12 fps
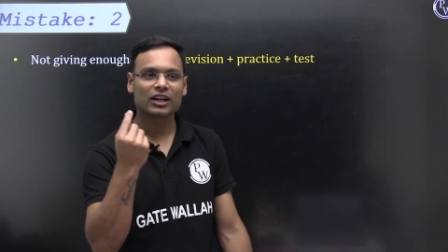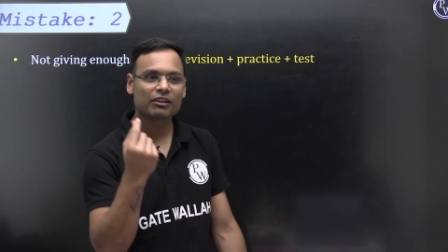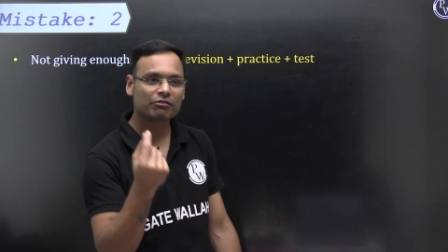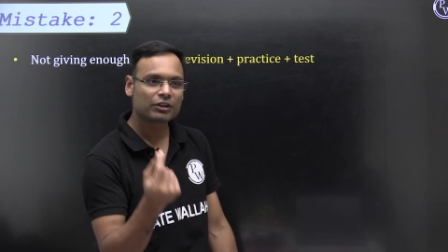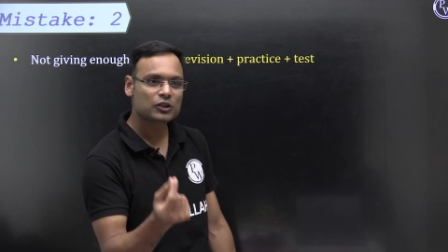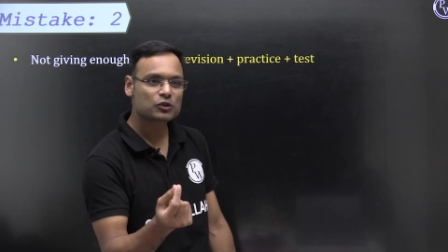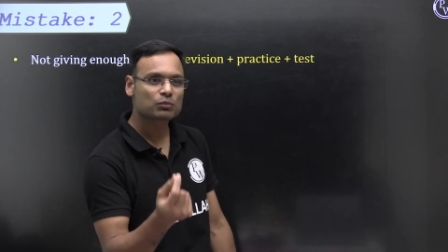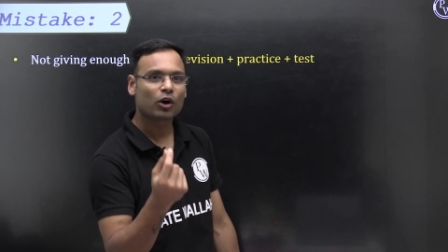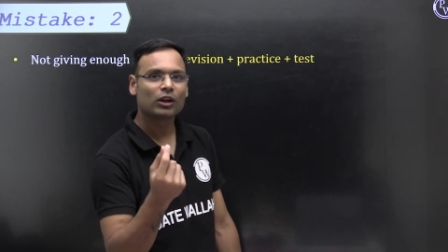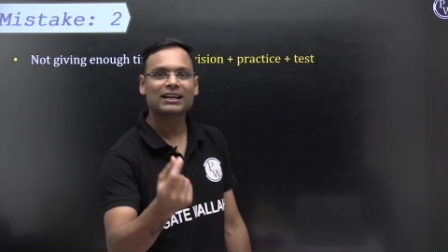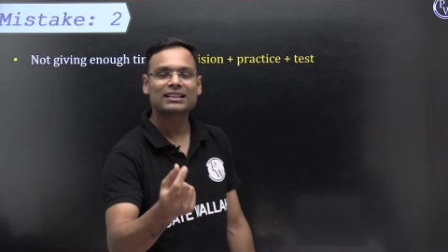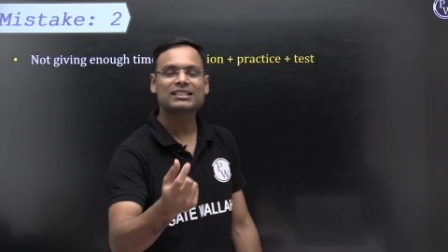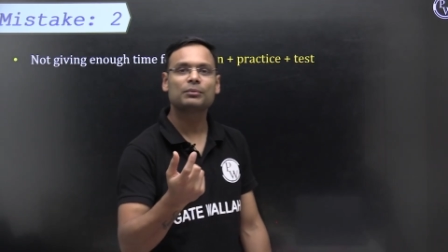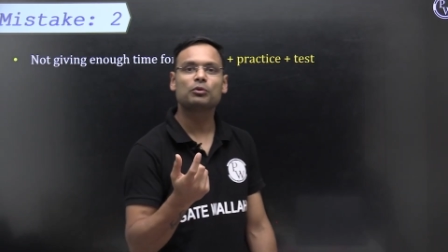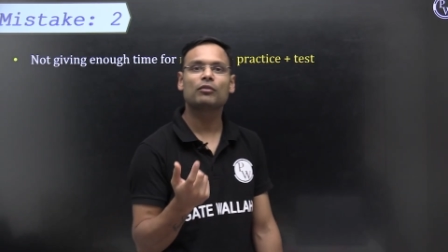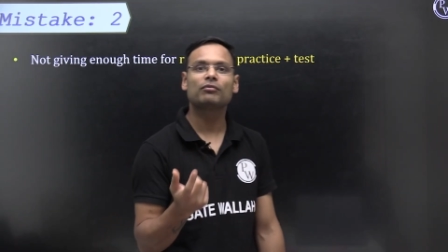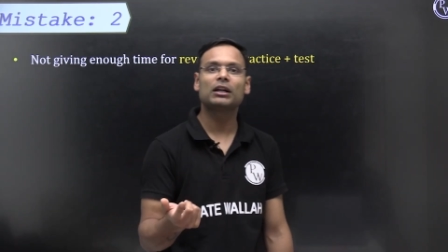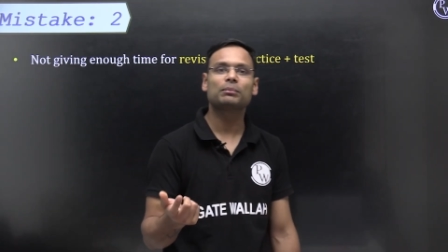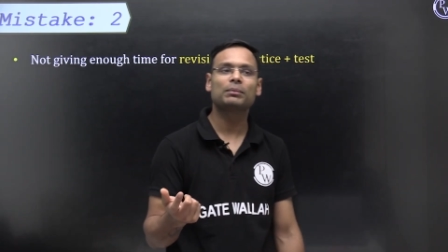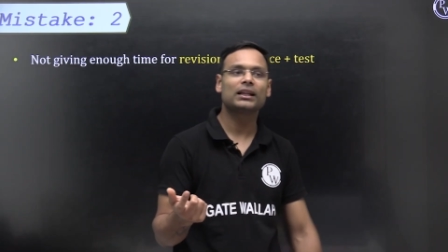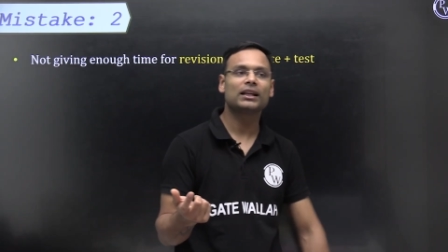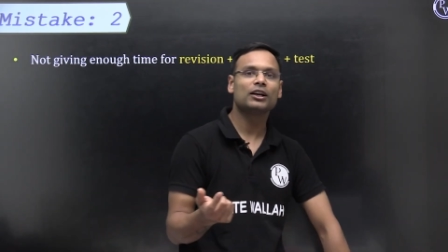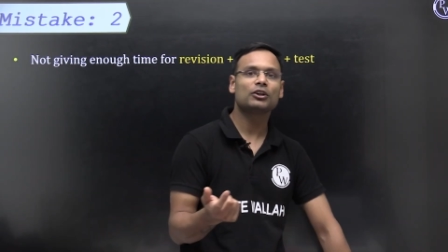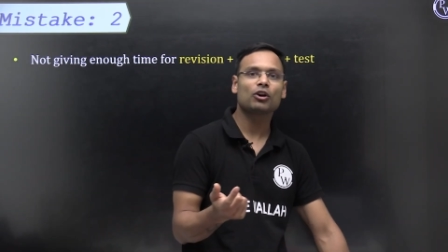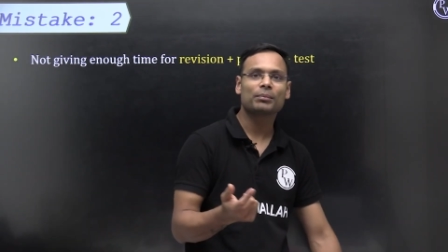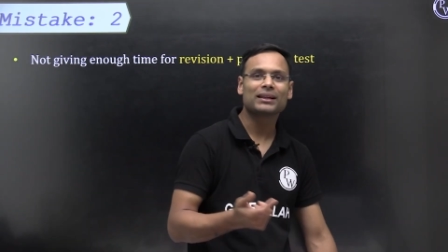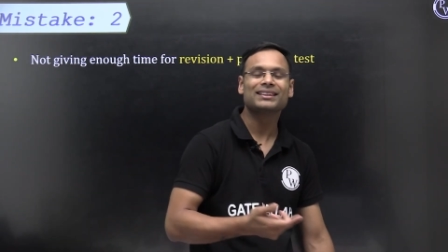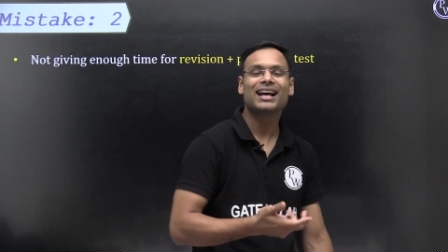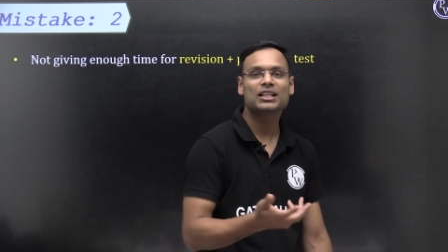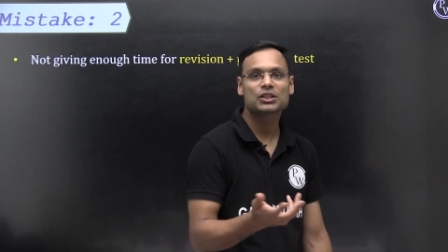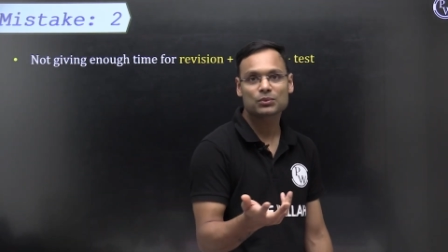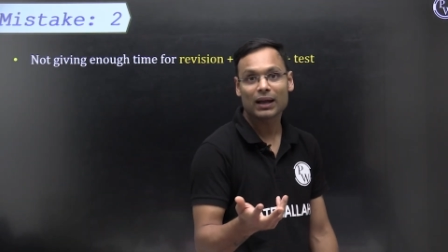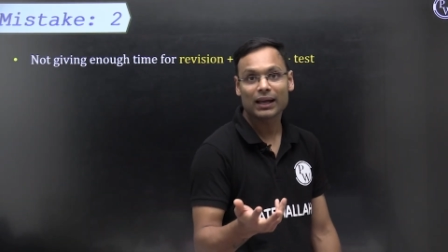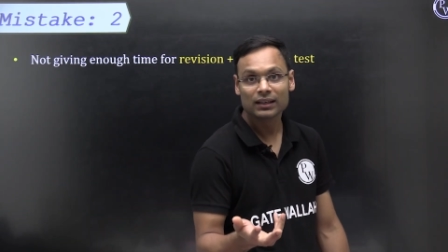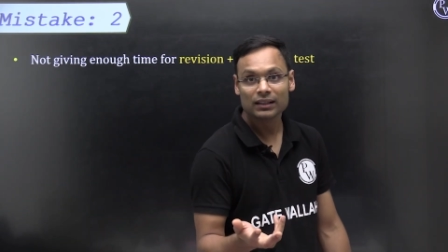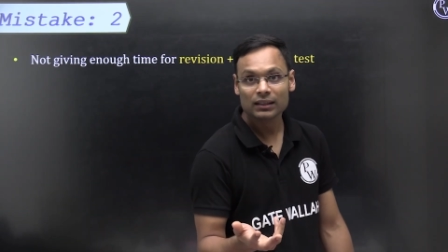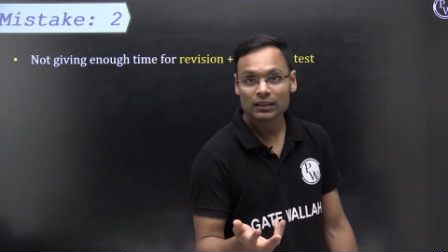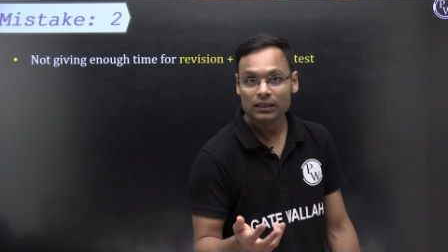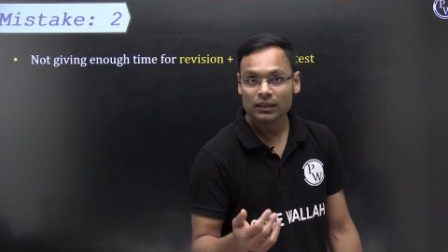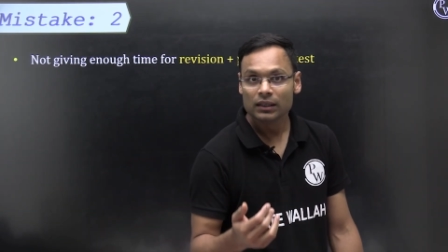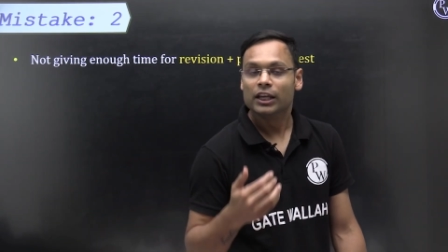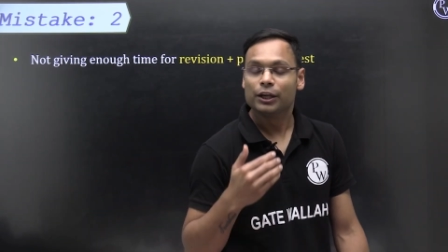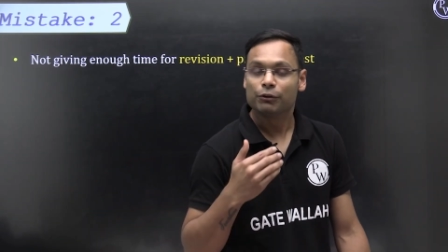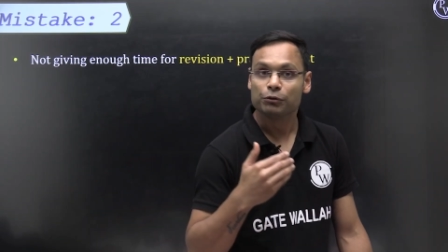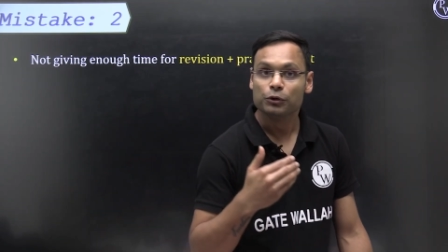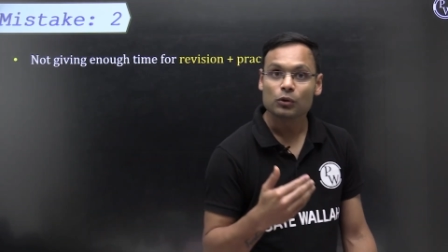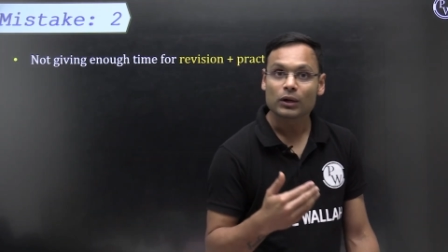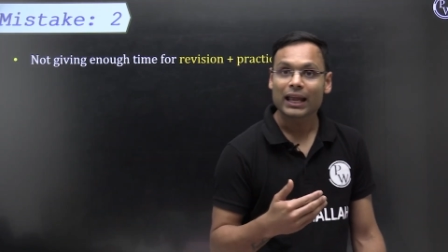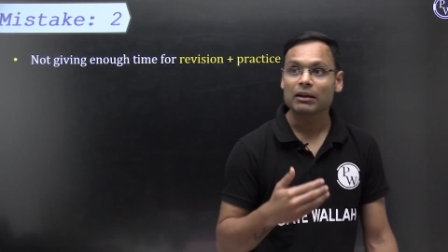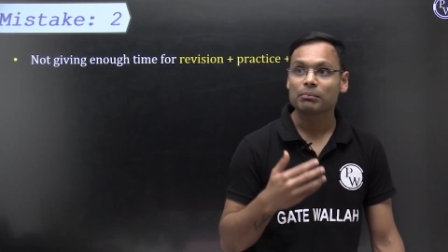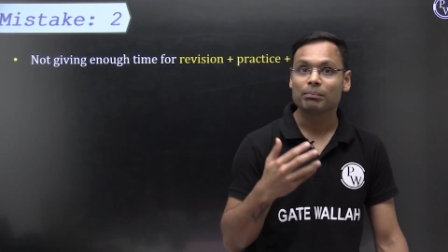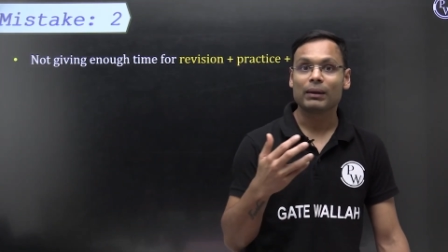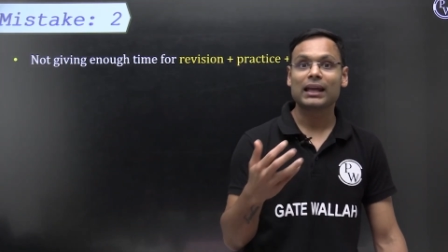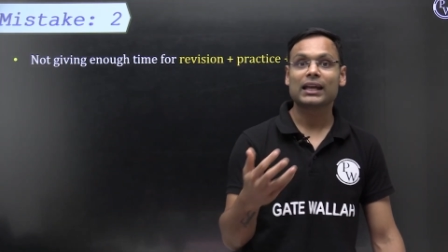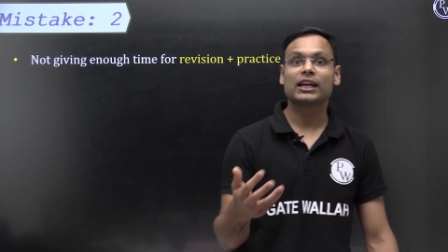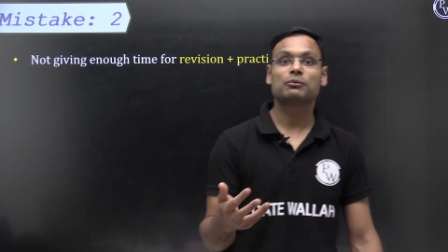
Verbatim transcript: and every small concept of that particular topic. That's why if you can make